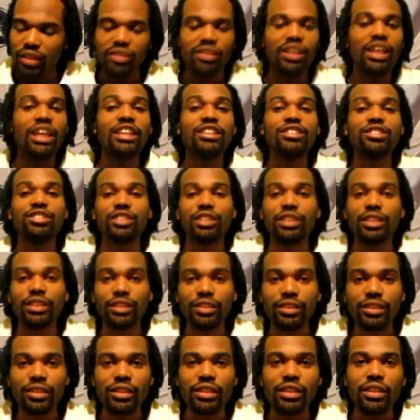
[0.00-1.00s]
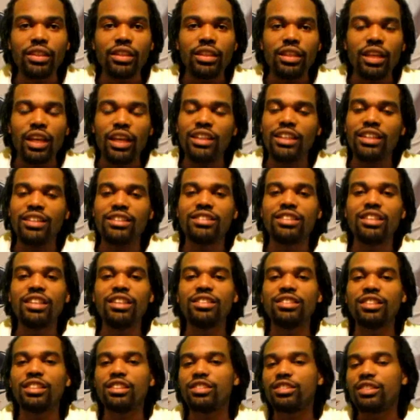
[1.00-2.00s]
Tenzin, and then
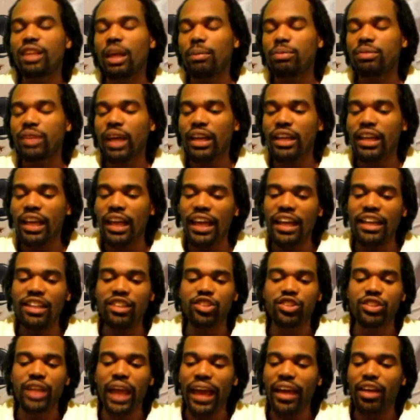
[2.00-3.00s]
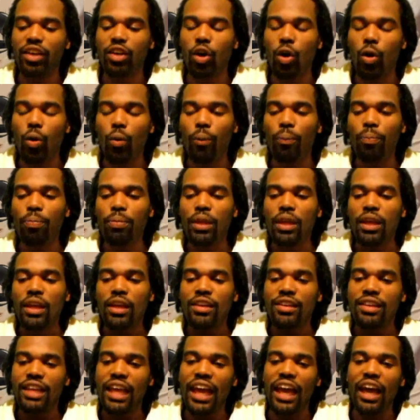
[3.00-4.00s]
Tenzin steps out of Aang's shadow.
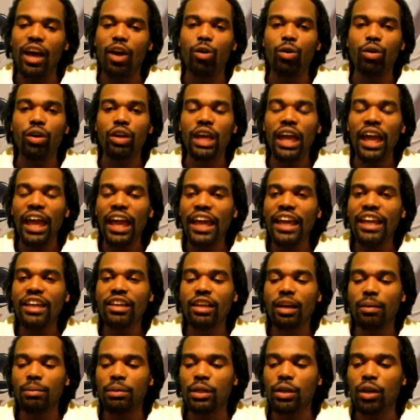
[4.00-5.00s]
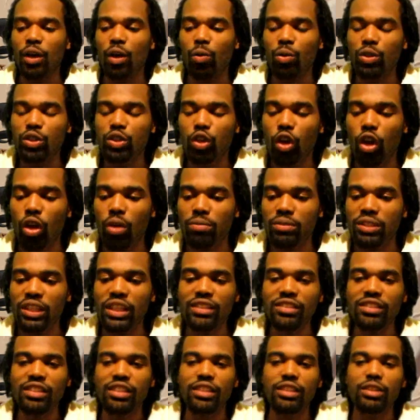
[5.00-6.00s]
Now,
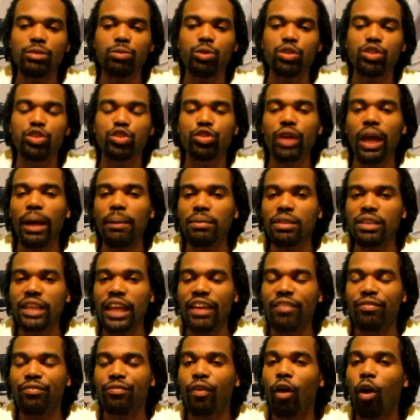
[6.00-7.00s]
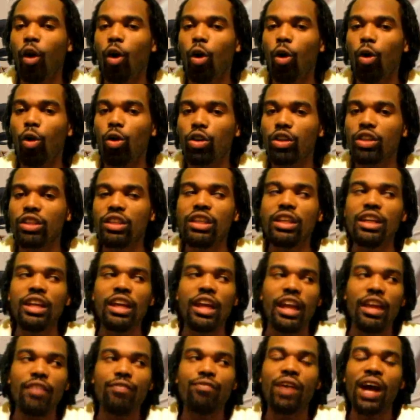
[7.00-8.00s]
Tenzin was trapped in that fog.
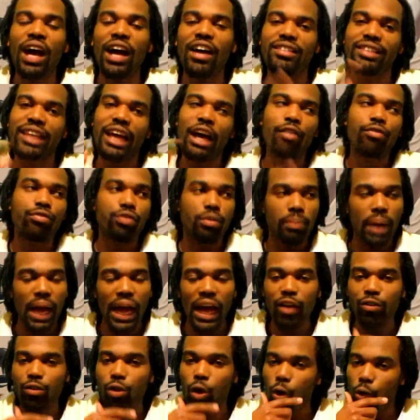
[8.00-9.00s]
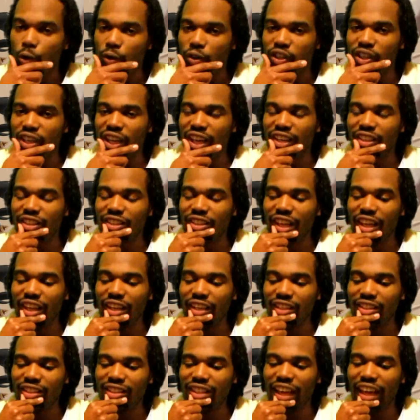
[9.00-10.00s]
He found out from Iroh, and then
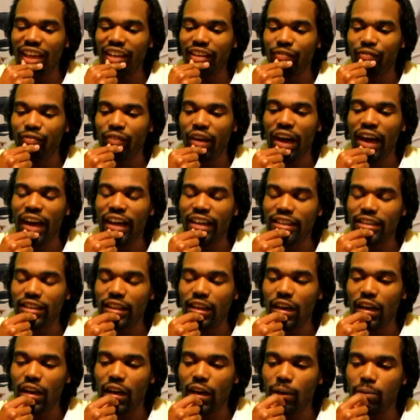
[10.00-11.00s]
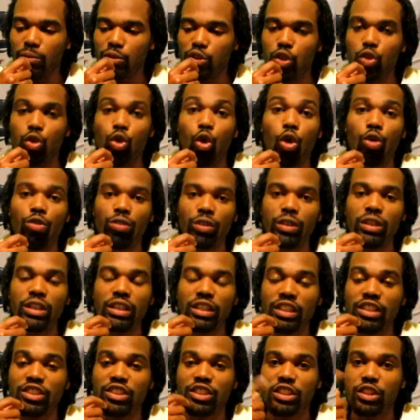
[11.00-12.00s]
they had to find Jinora
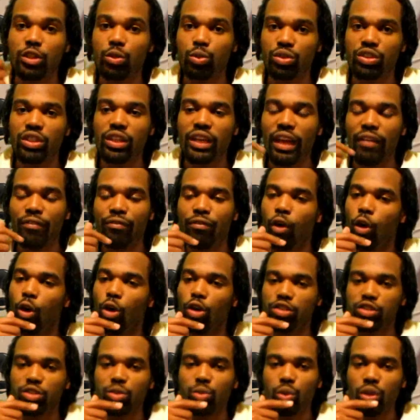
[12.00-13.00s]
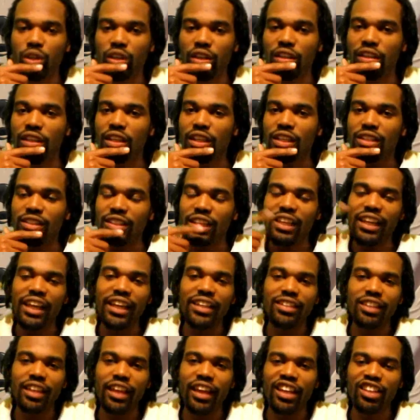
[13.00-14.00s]
because she was in that fog somewhere. They
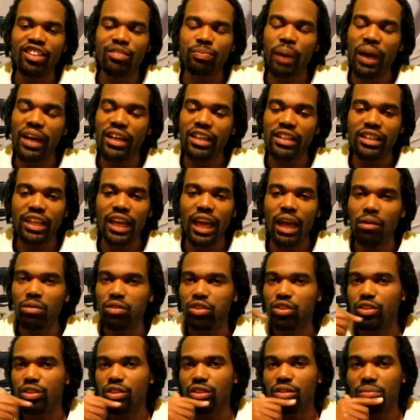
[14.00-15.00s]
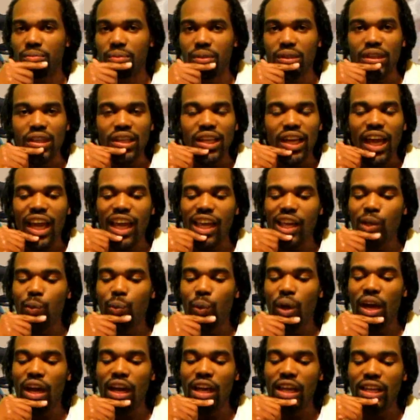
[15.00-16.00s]
let that spider capture them.
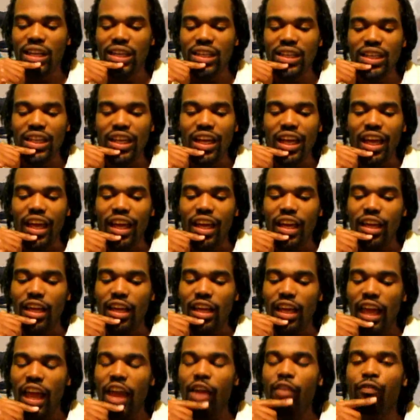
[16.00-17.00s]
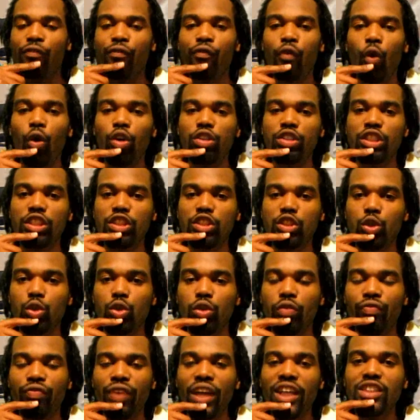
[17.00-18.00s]
Anyway, it forces you
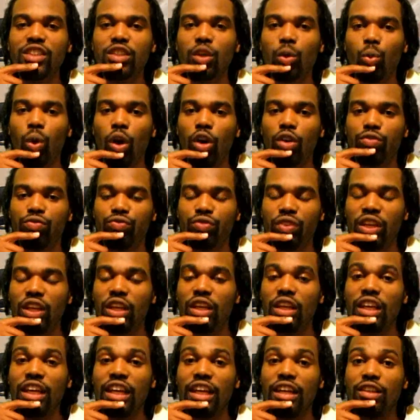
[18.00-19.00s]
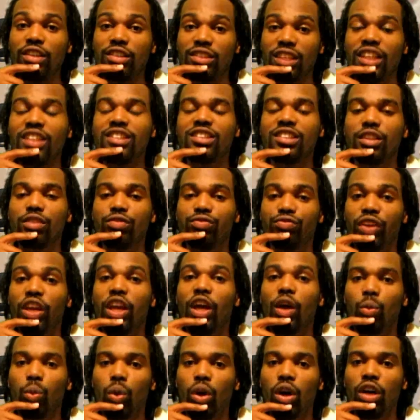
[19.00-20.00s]
to face your worst fear, and Tenzin's
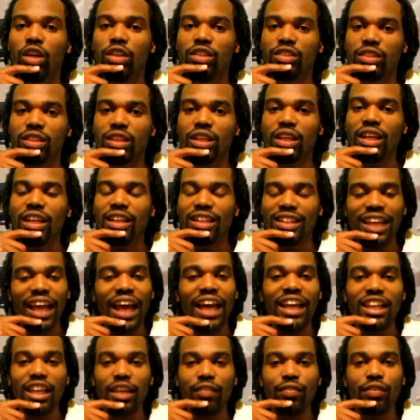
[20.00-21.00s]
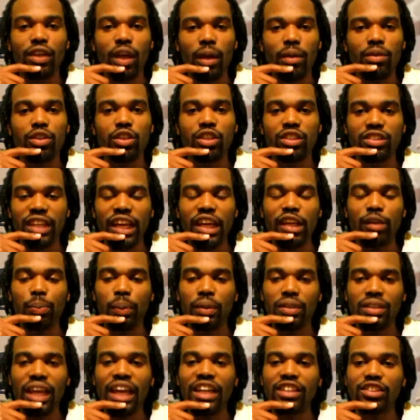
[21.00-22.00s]
fear was not living up to his
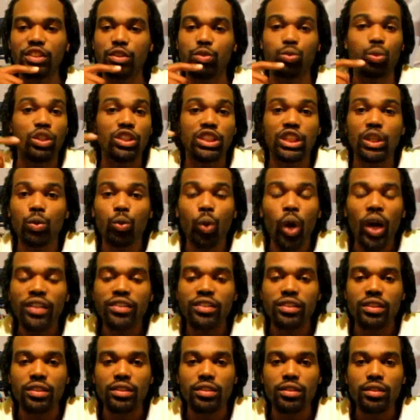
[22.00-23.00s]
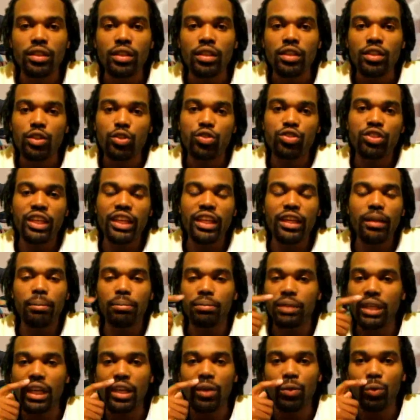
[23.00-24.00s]
expectations, which he wasn't. You see him
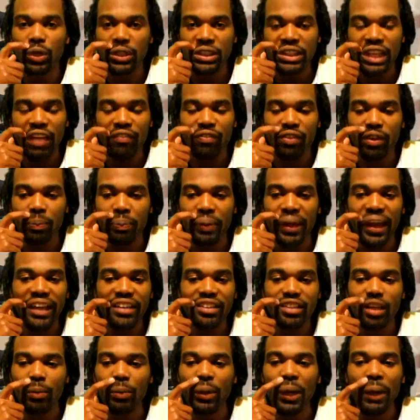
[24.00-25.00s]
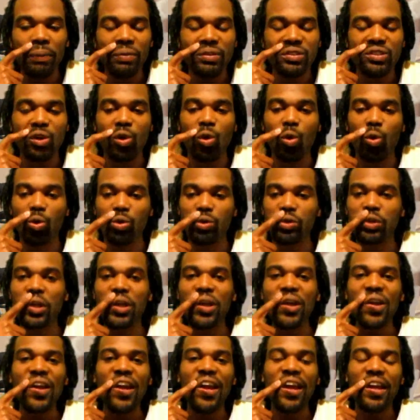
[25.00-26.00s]
dealing with that for the past couple episodes,
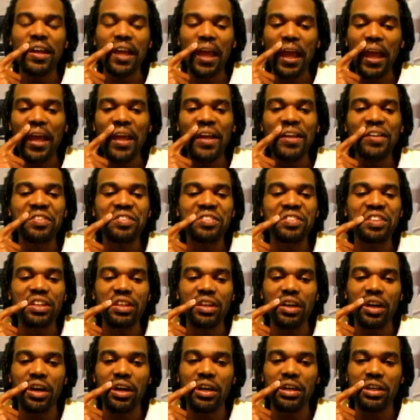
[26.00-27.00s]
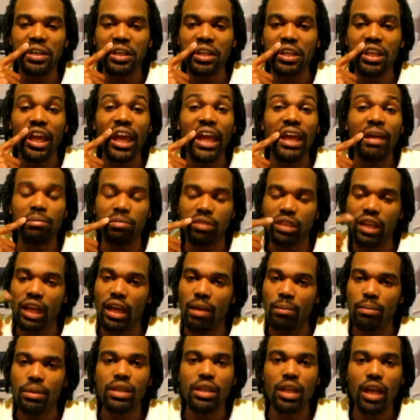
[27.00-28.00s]
and Aang
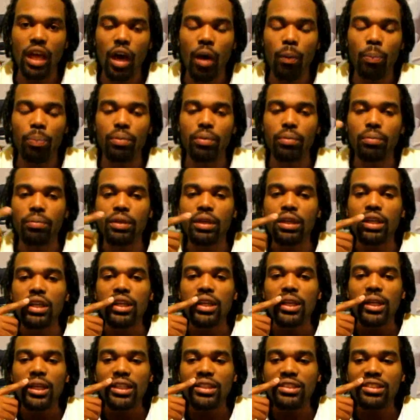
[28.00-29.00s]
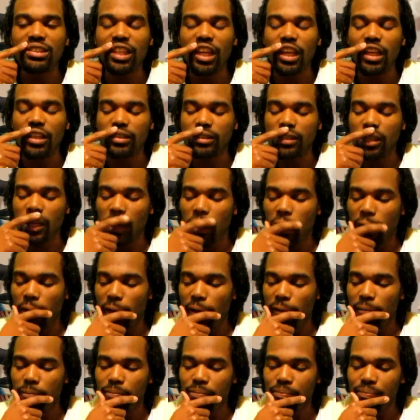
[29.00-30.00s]
came in to help him. He says,
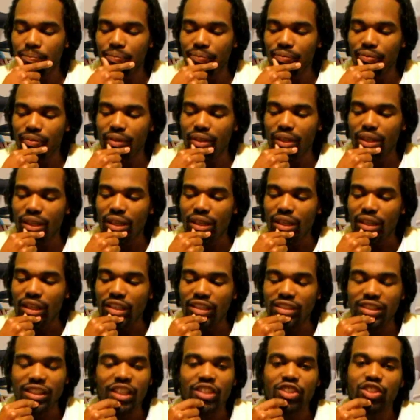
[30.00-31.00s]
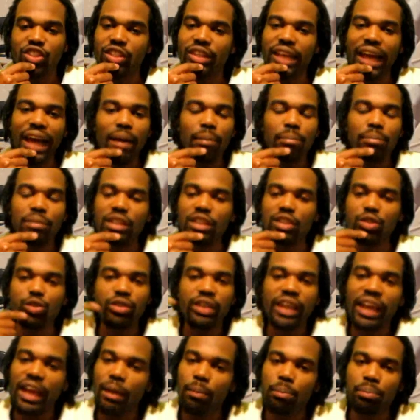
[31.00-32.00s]
you're not me. You
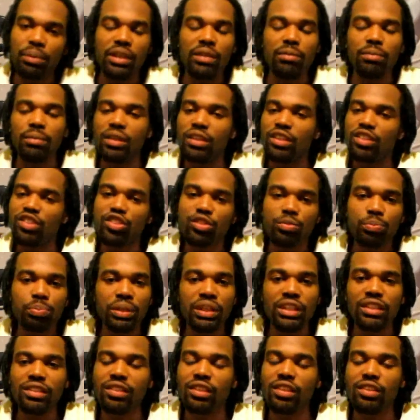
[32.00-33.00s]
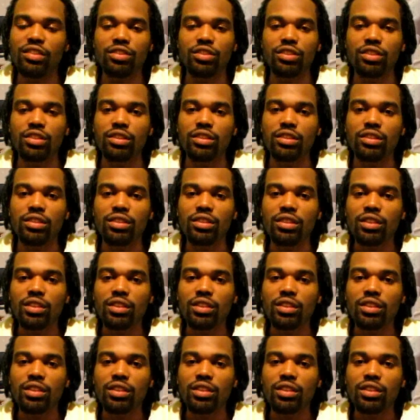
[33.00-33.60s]
can't be me. Just be Tenzin.